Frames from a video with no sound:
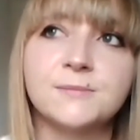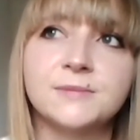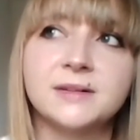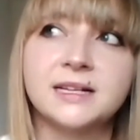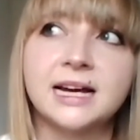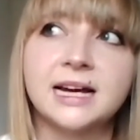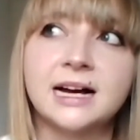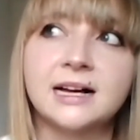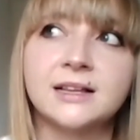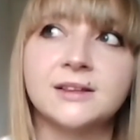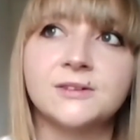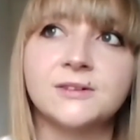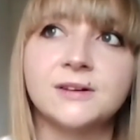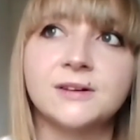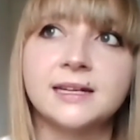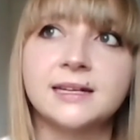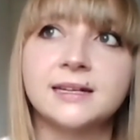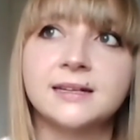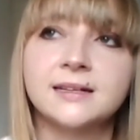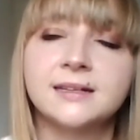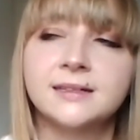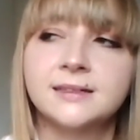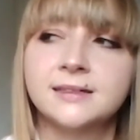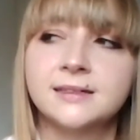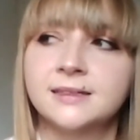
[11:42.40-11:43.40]

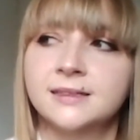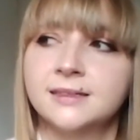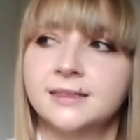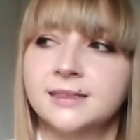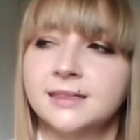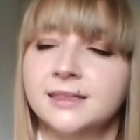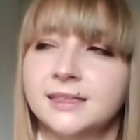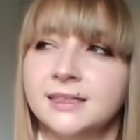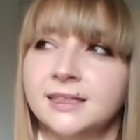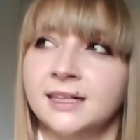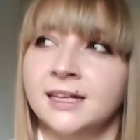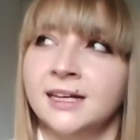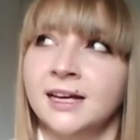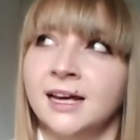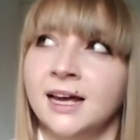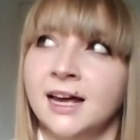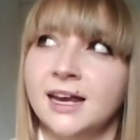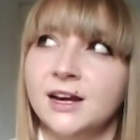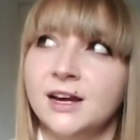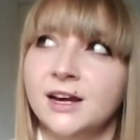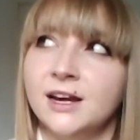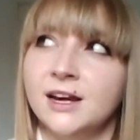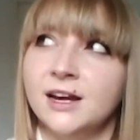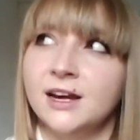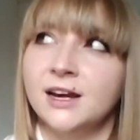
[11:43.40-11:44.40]
Gallery.
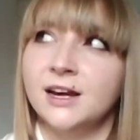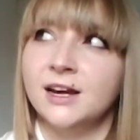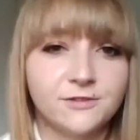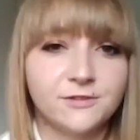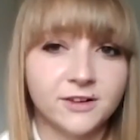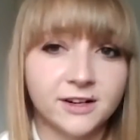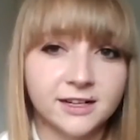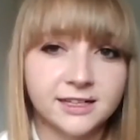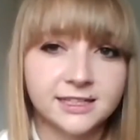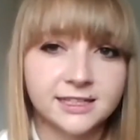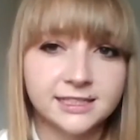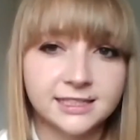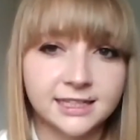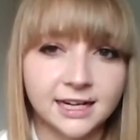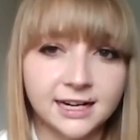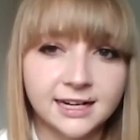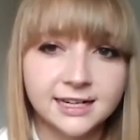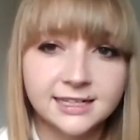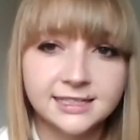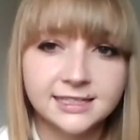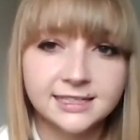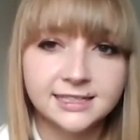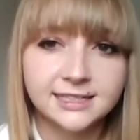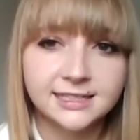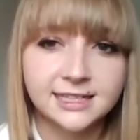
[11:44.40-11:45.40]
Because when I first
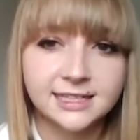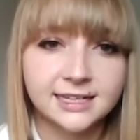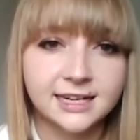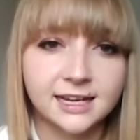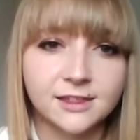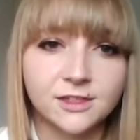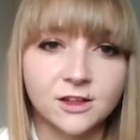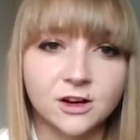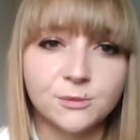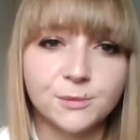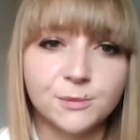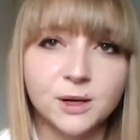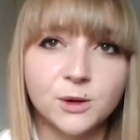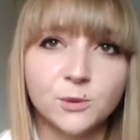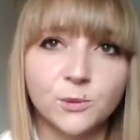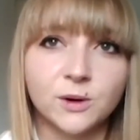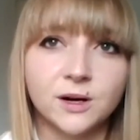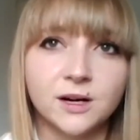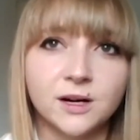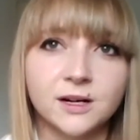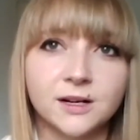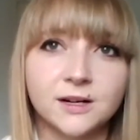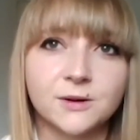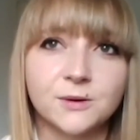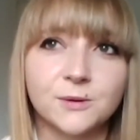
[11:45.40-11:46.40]
started, I thought my
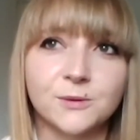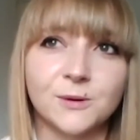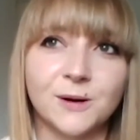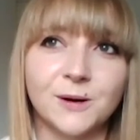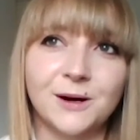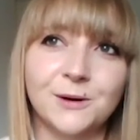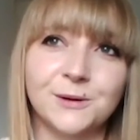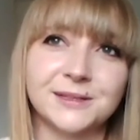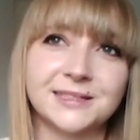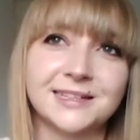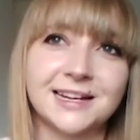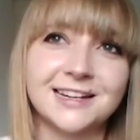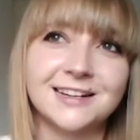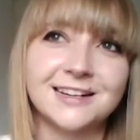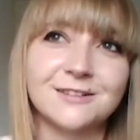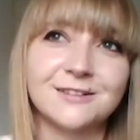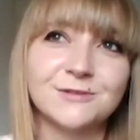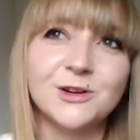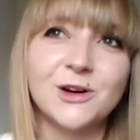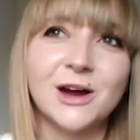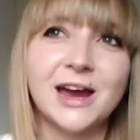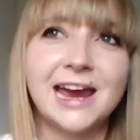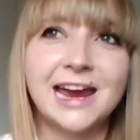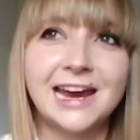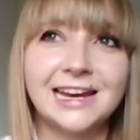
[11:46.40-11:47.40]
work, I was kind of
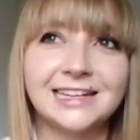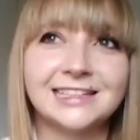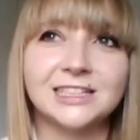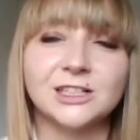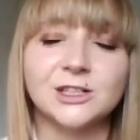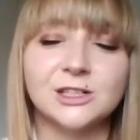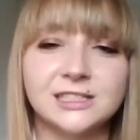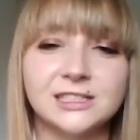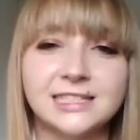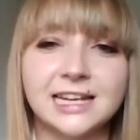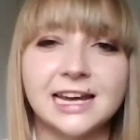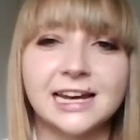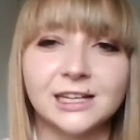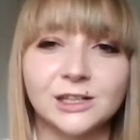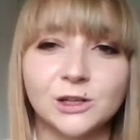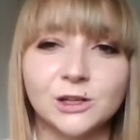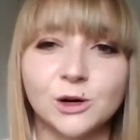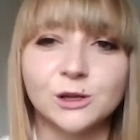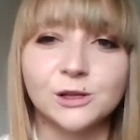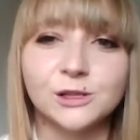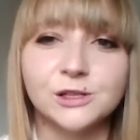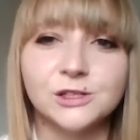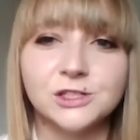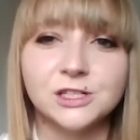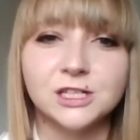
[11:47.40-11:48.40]
not hating on
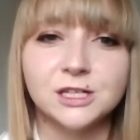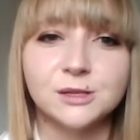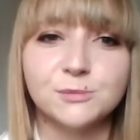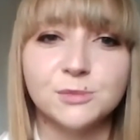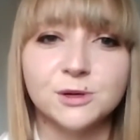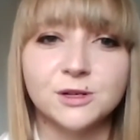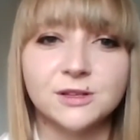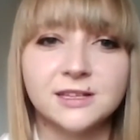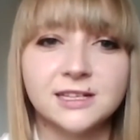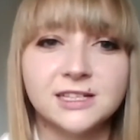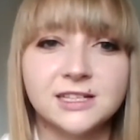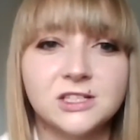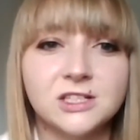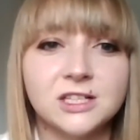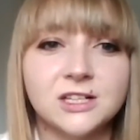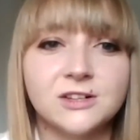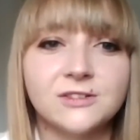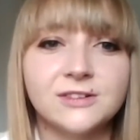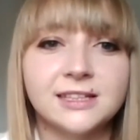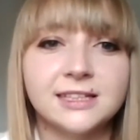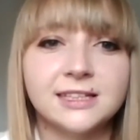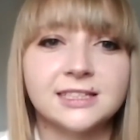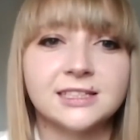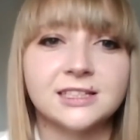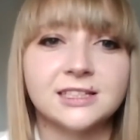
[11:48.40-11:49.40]
technology, but this year
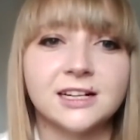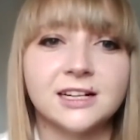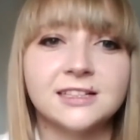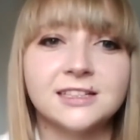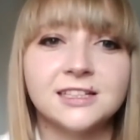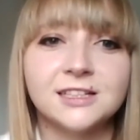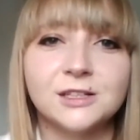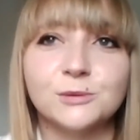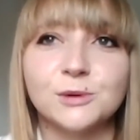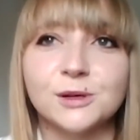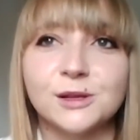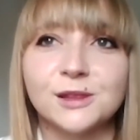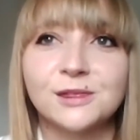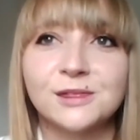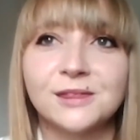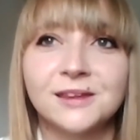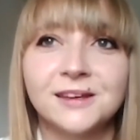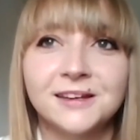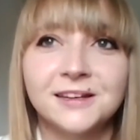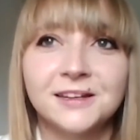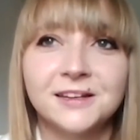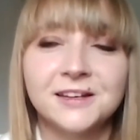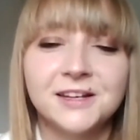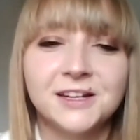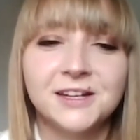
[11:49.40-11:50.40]
really started with,
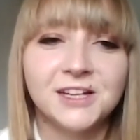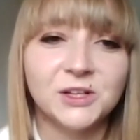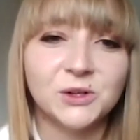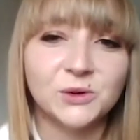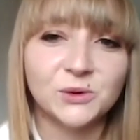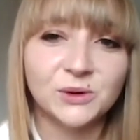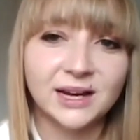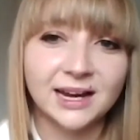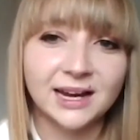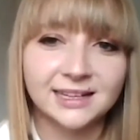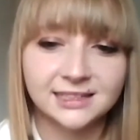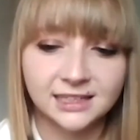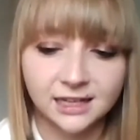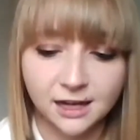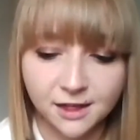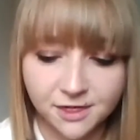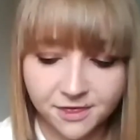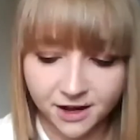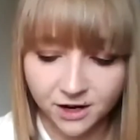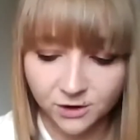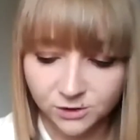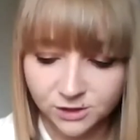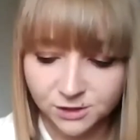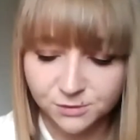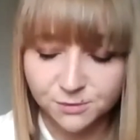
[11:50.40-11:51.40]
you know, getting
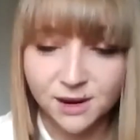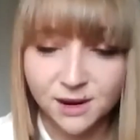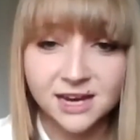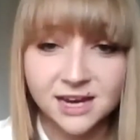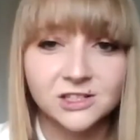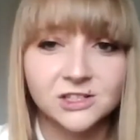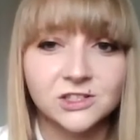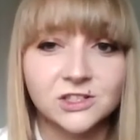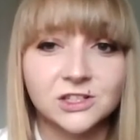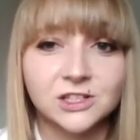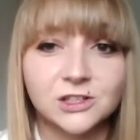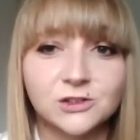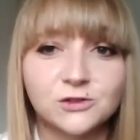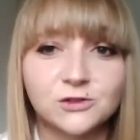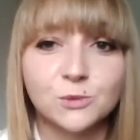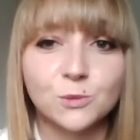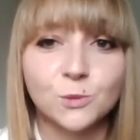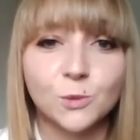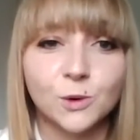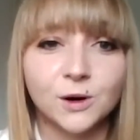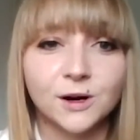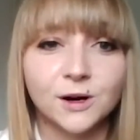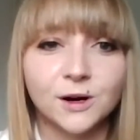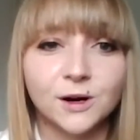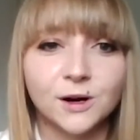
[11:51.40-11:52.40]
1,000 messages from
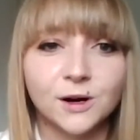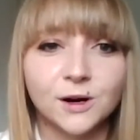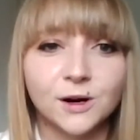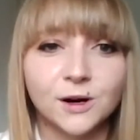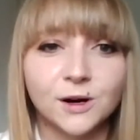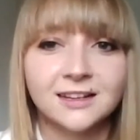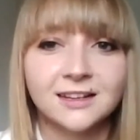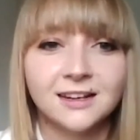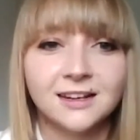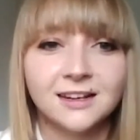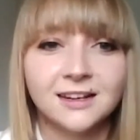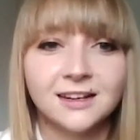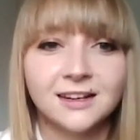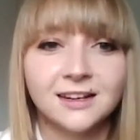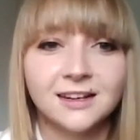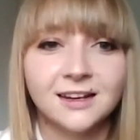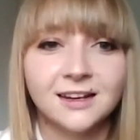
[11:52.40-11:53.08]
work and